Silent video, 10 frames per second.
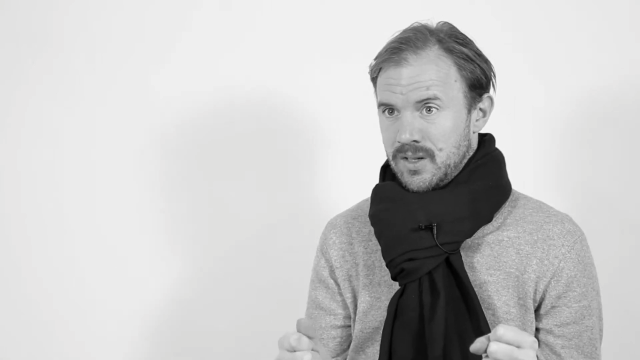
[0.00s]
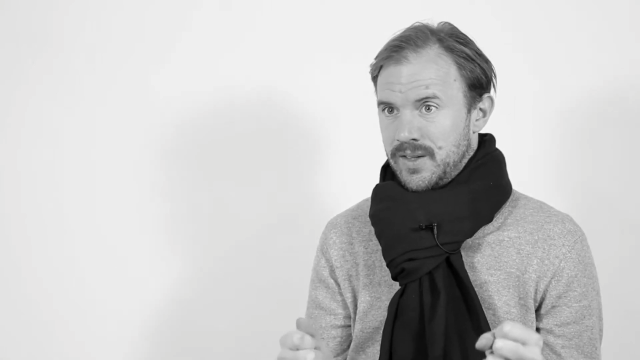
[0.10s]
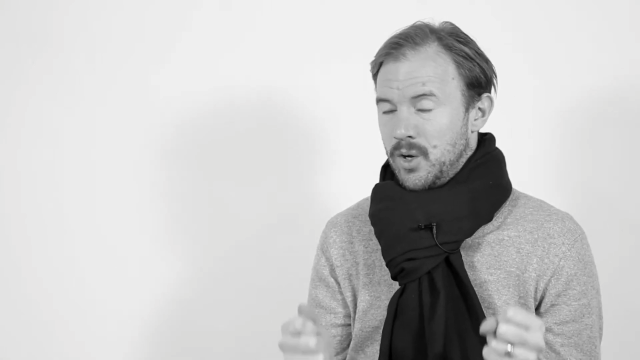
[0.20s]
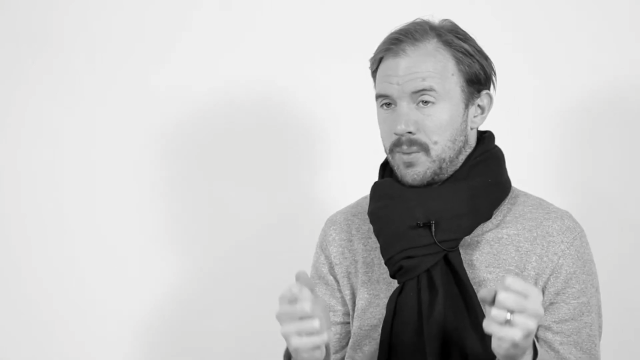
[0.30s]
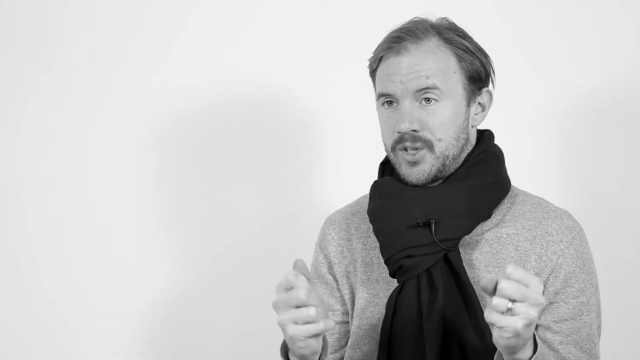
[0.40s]

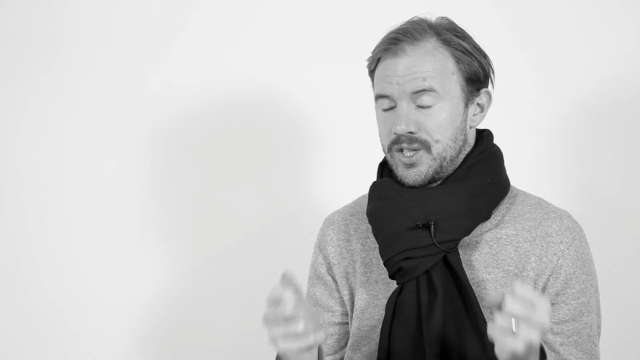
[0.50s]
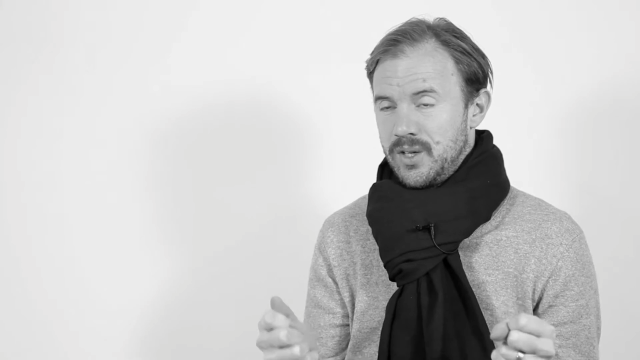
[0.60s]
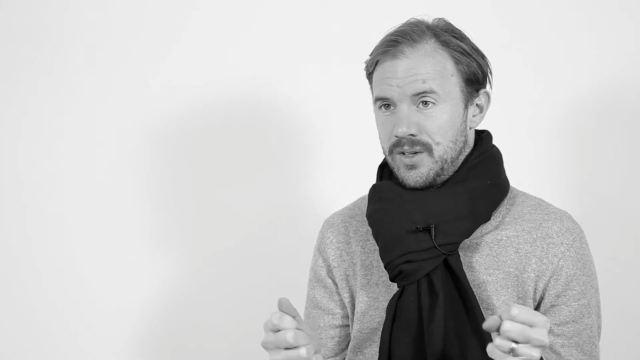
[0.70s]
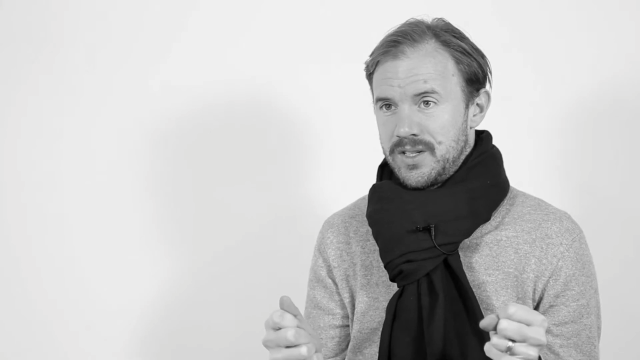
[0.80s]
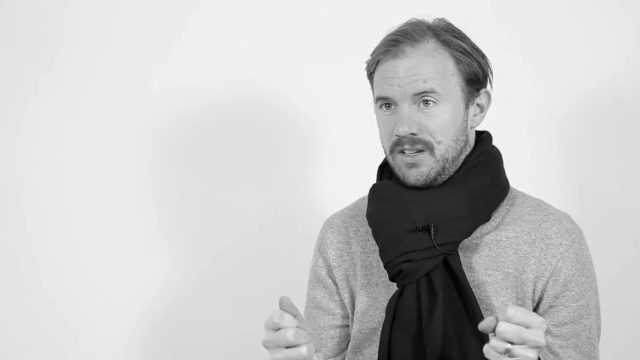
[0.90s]
The
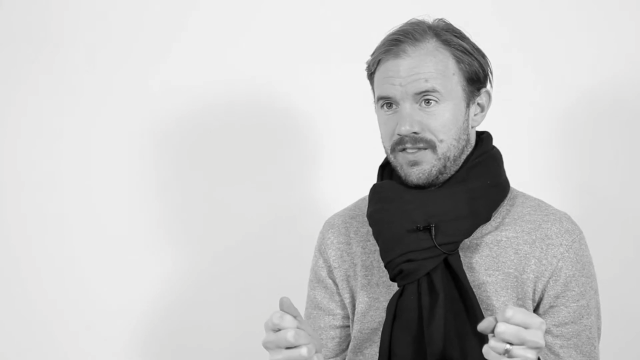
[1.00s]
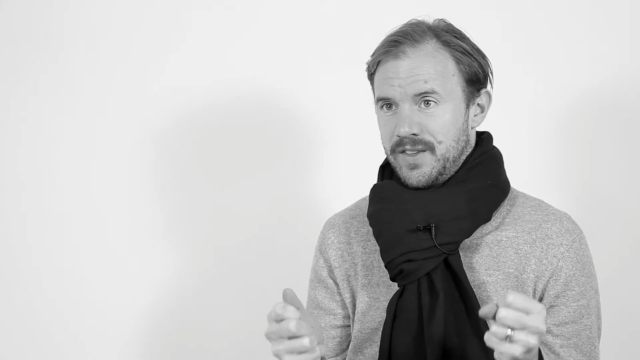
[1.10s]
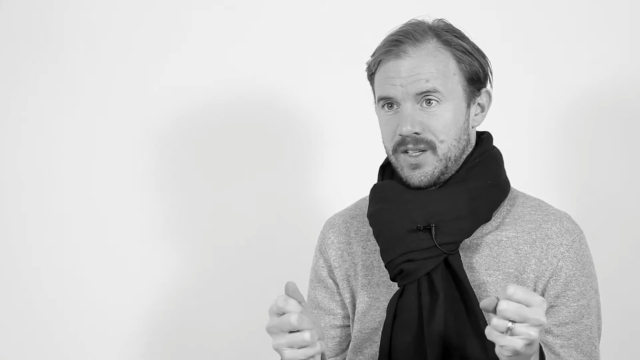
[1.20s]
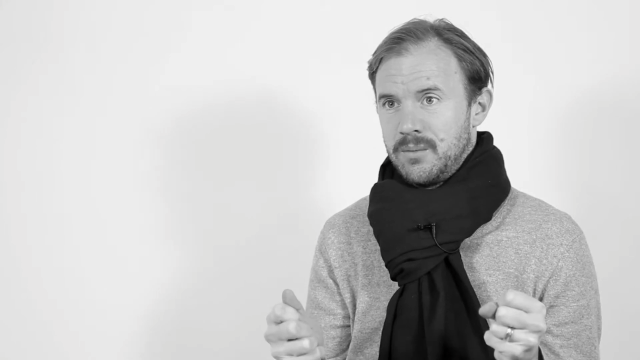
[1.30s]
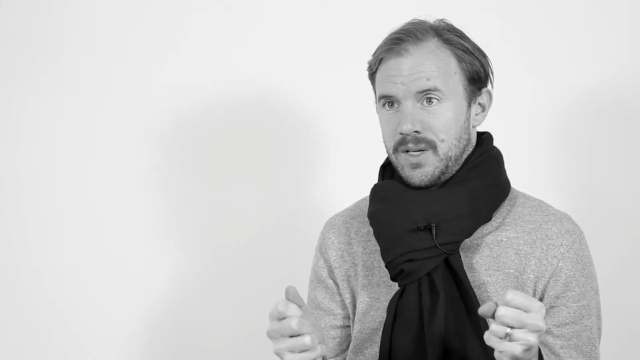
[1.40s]
opportunity
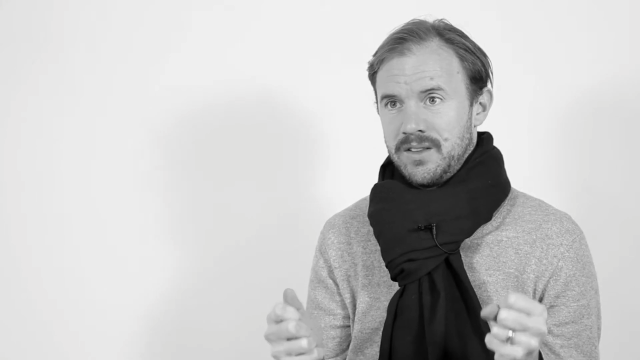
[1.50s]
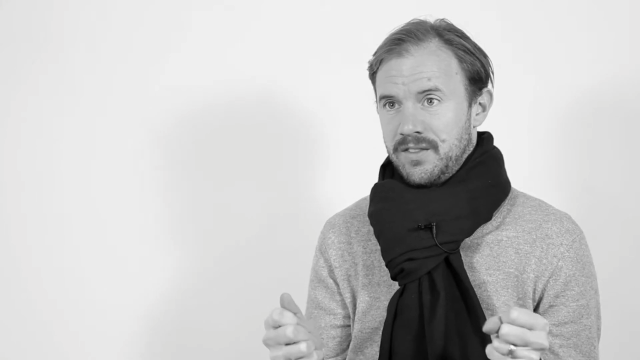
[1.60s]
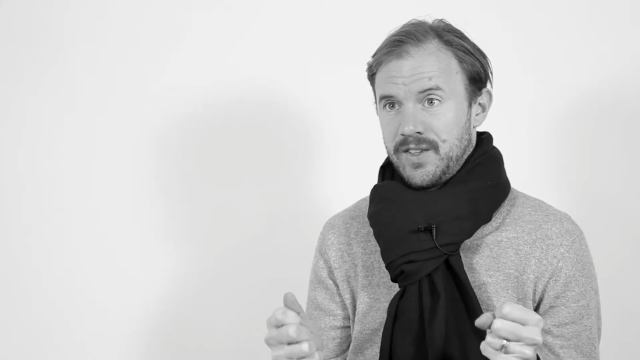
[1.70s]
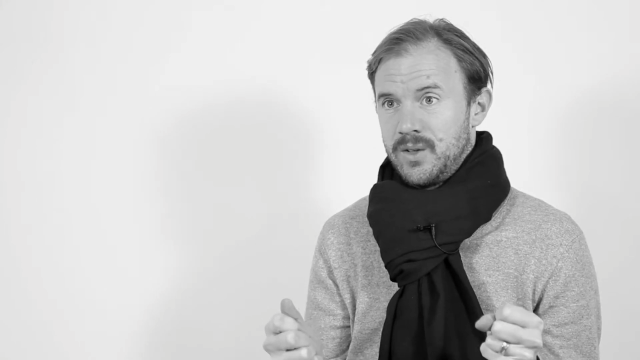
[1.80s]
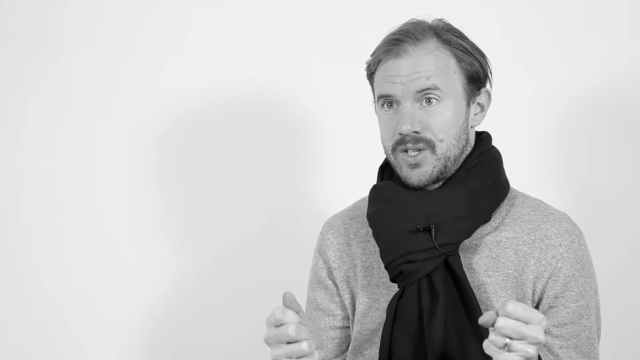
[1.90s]
for them in
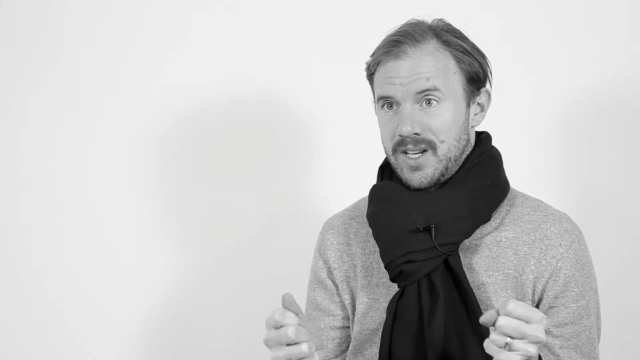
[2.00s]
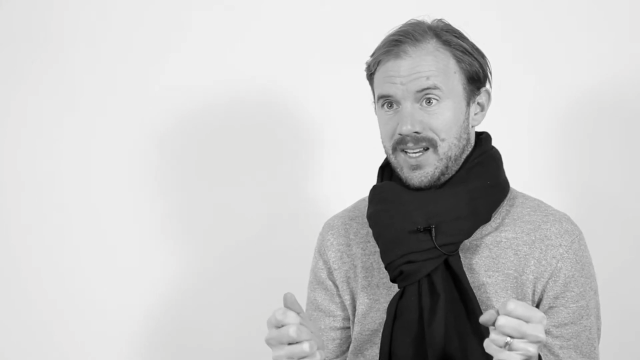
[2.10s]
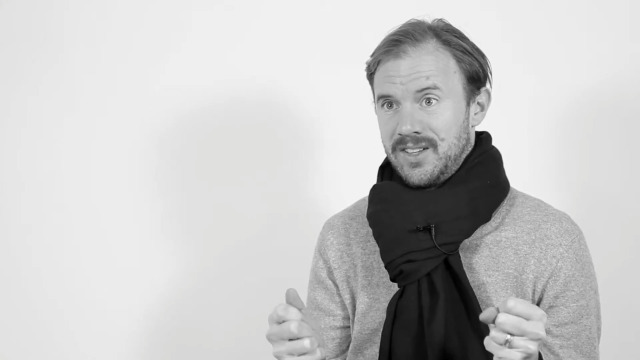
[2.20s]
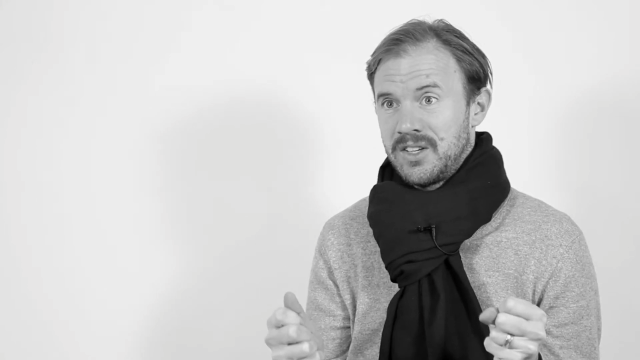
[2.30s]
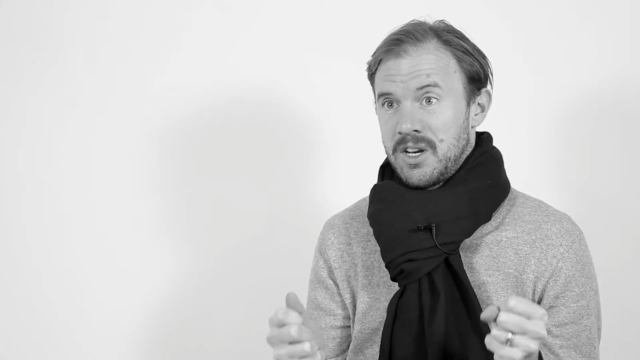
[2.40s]
the future
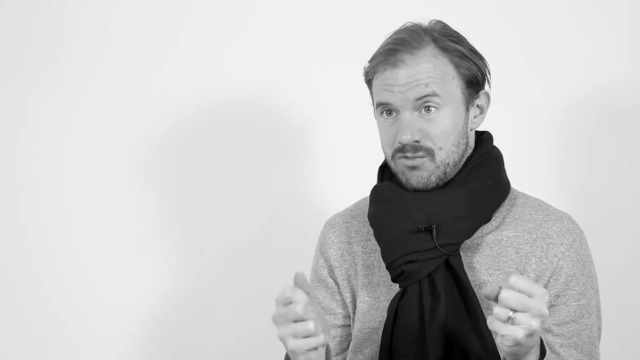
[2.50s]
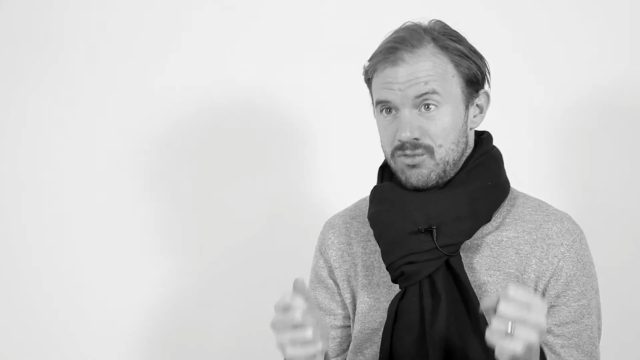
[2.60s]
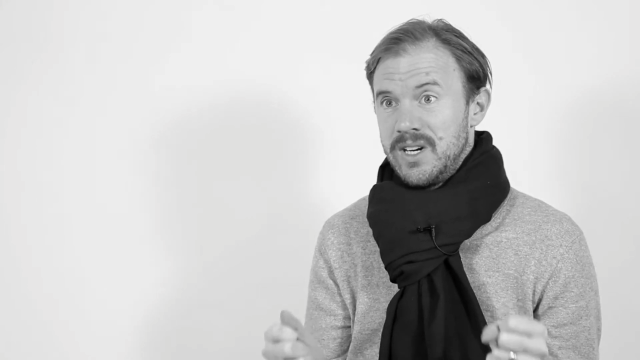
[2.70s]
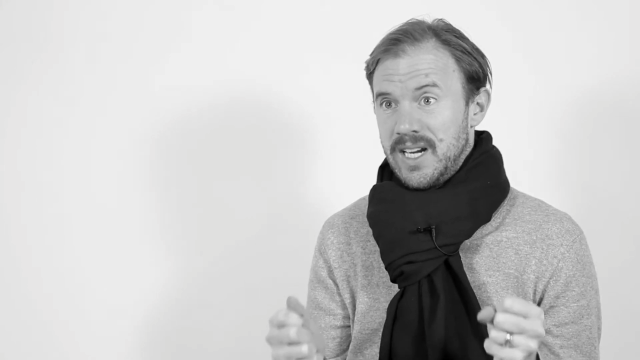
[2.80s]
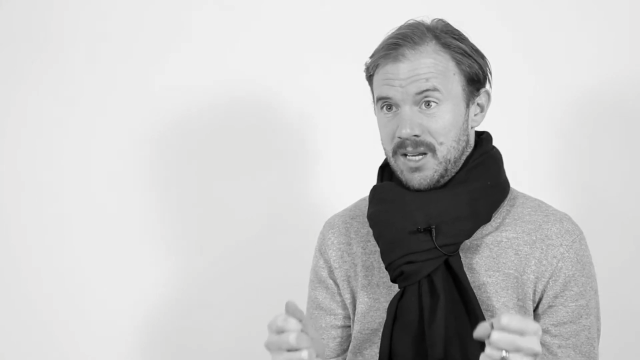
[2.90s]
is
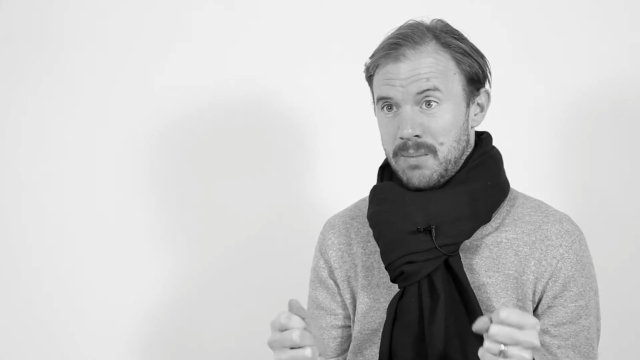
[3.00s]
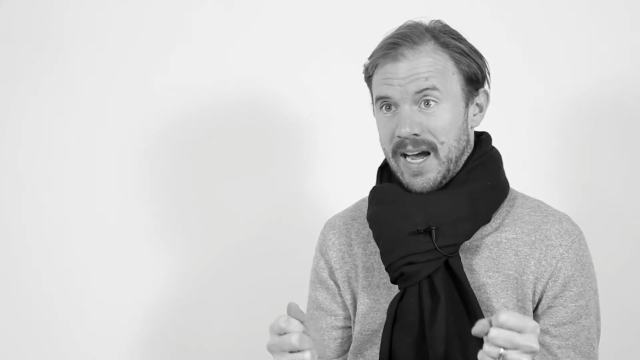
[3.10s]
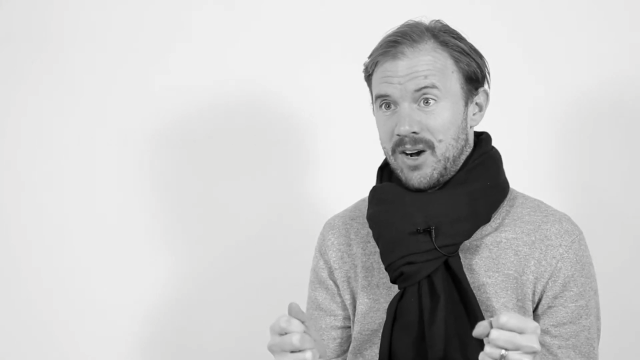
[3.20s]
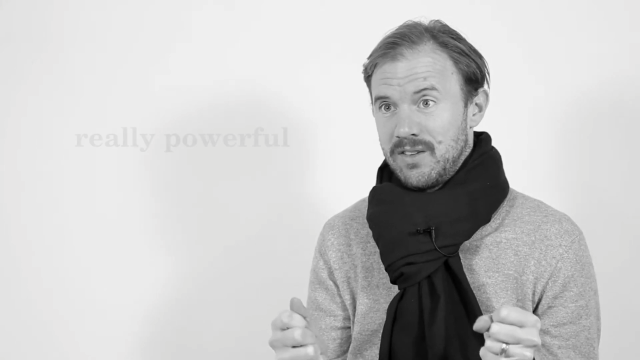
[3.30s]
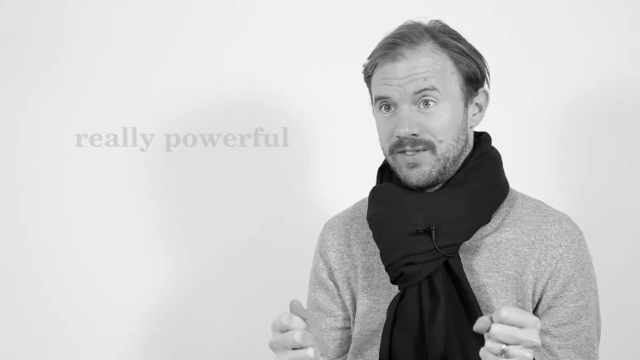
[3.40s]
really
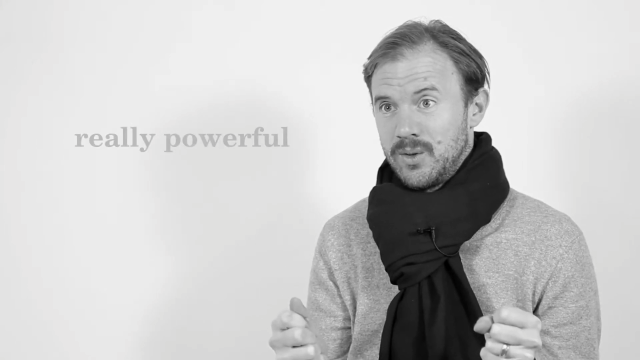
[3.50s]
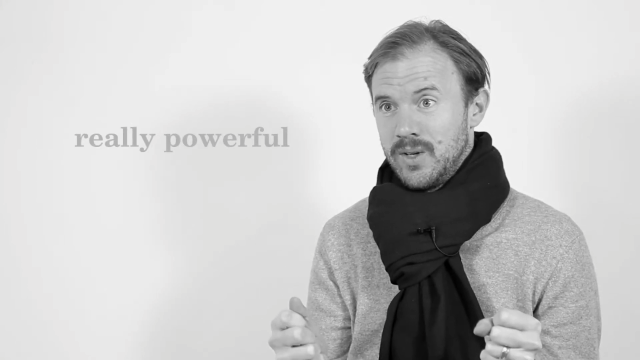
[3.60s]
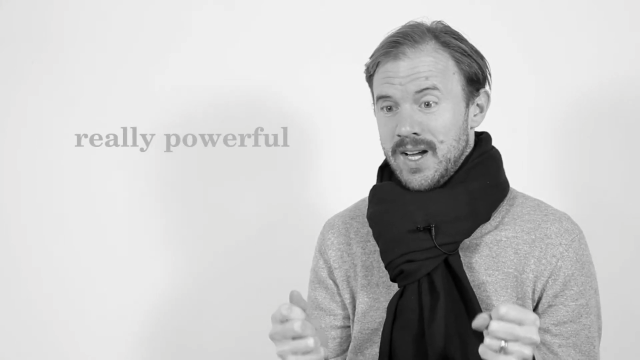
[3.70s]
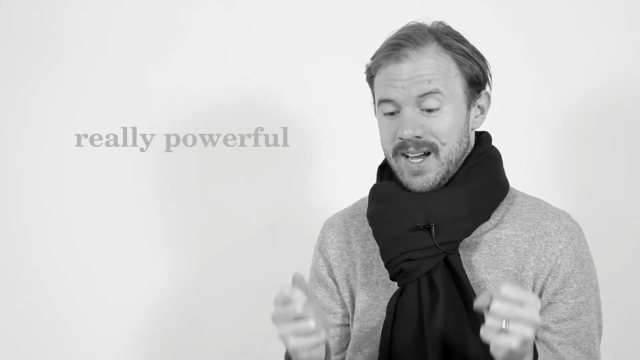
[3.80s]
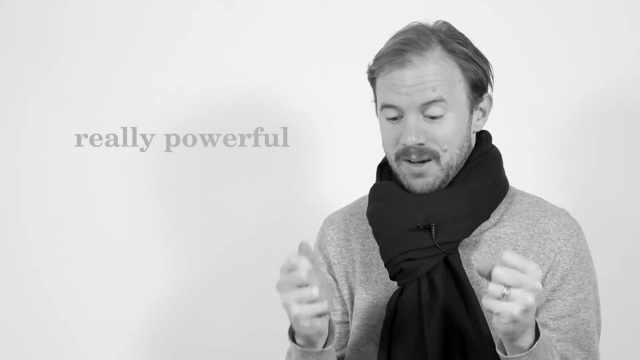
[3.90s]
powerful.